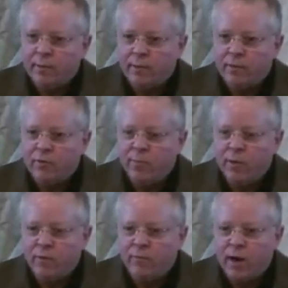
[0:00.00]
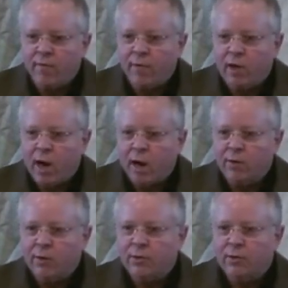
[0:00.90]
contribute
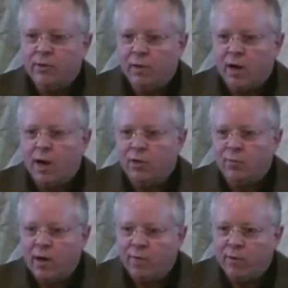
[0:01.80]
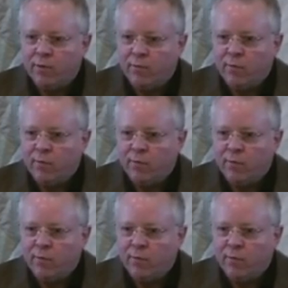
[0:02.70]
$500 to the cause whenever